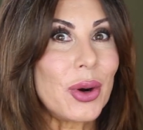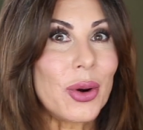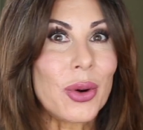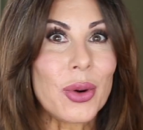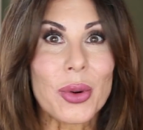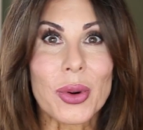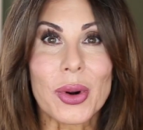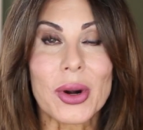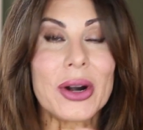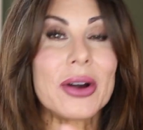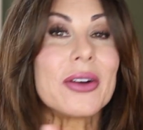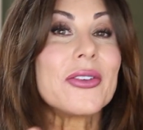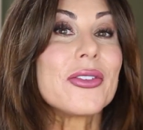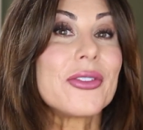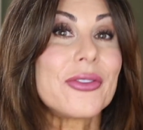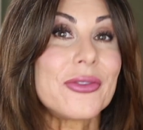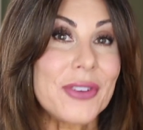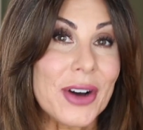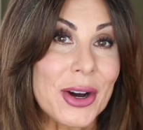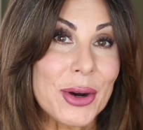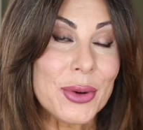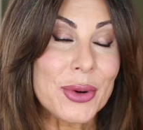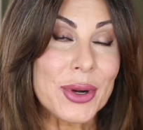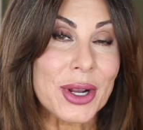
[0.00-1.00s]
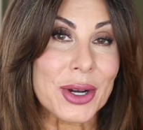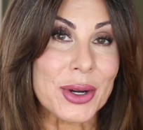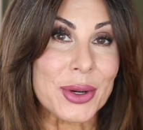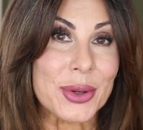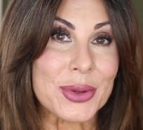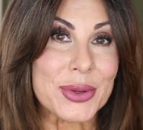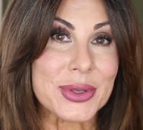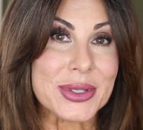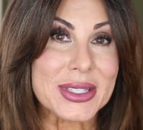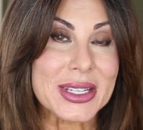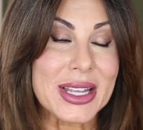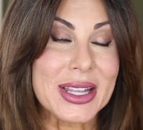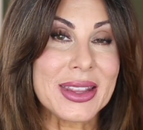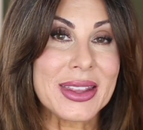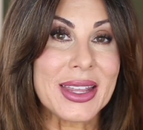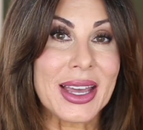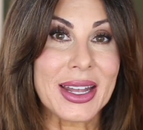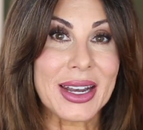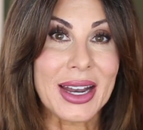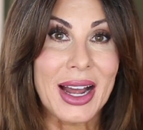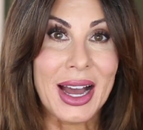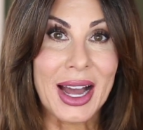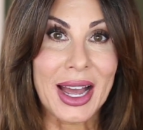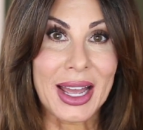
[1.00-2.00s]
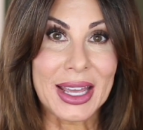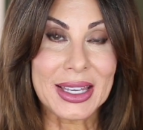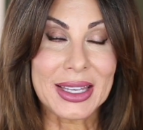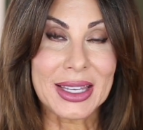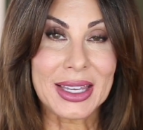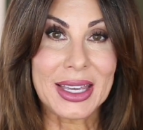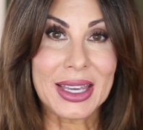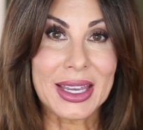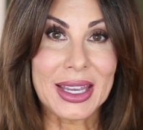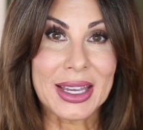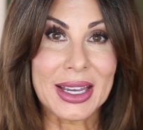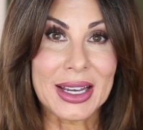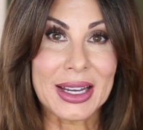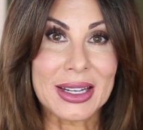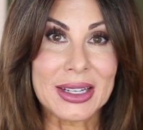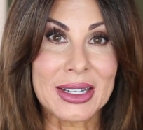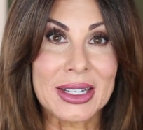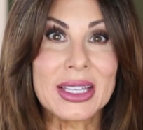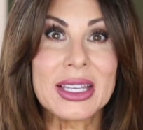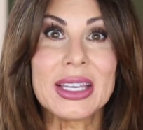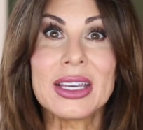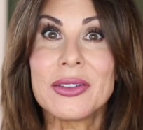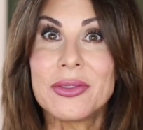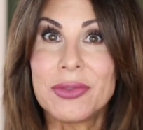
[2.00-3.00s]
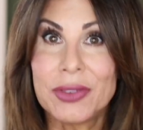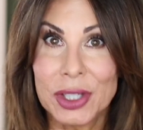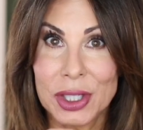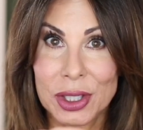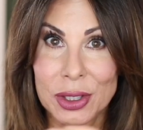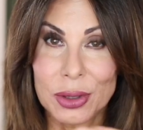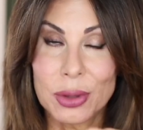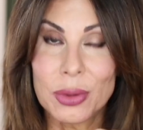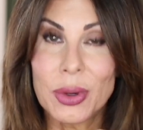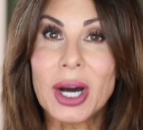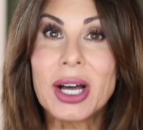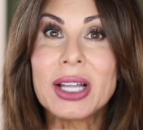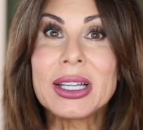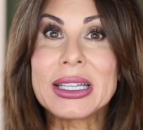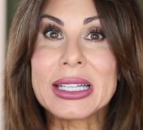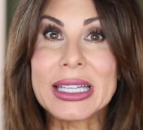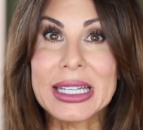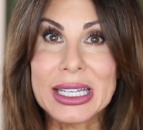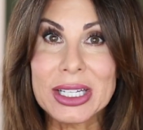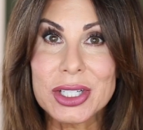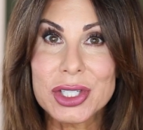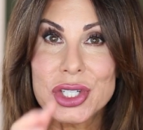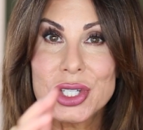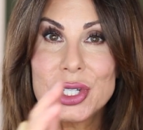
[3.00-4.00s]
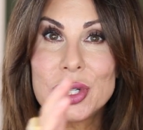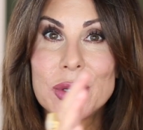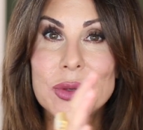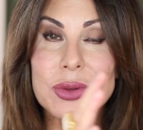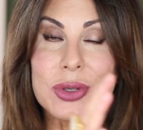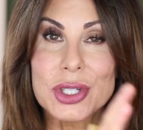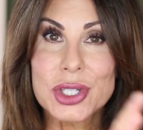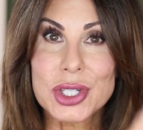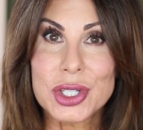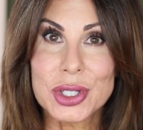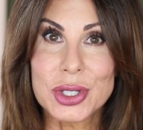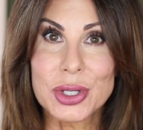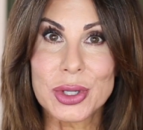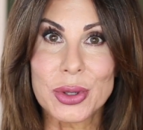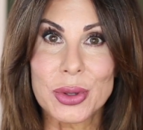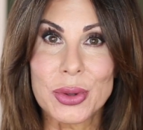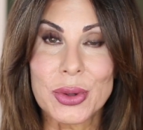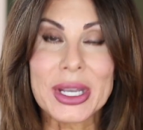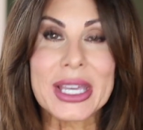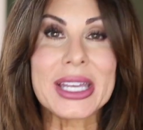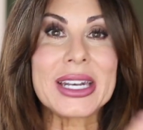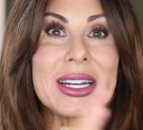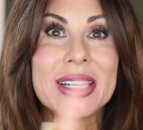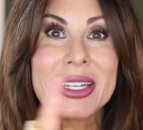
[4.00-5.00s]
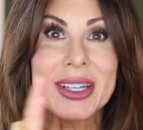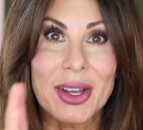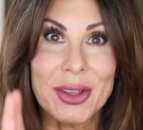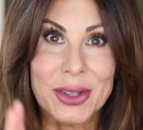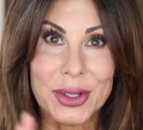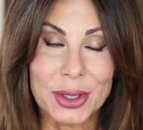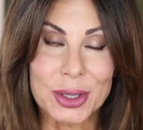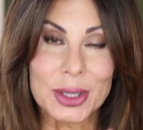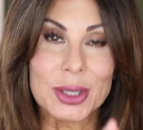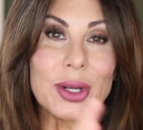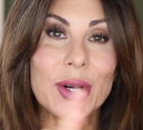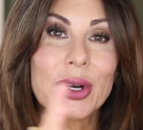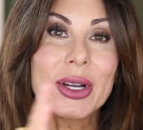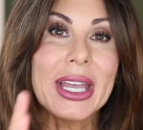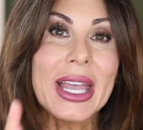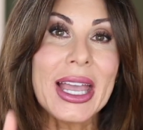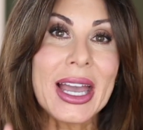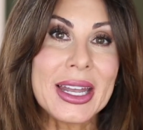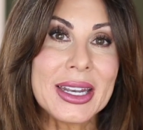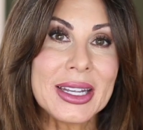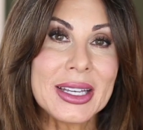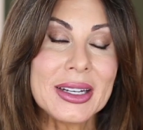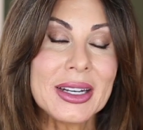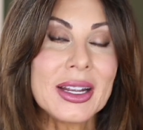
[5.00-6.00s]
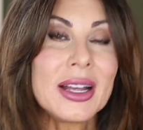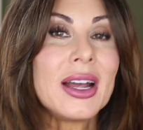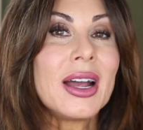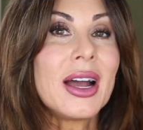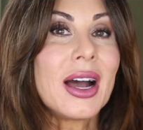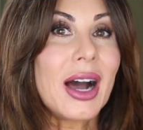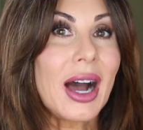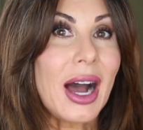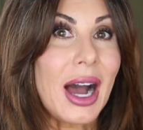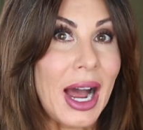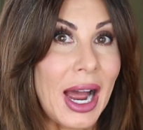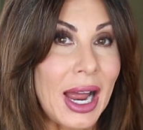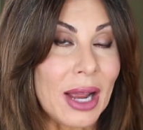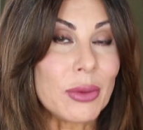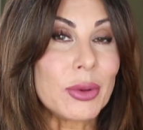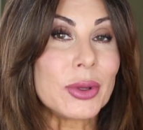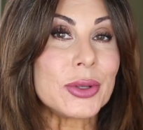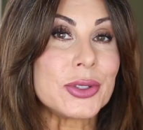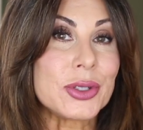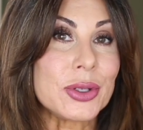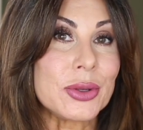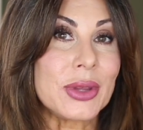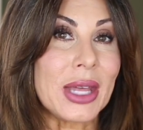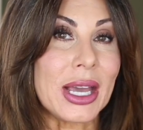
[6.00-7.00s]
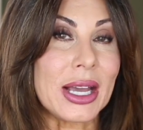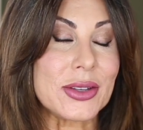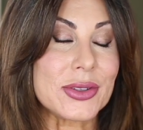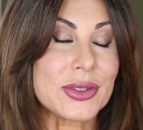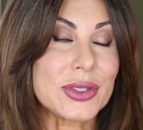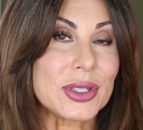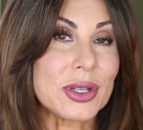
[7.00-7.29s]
or photos that I can give you a link to get another look at it, I will do that.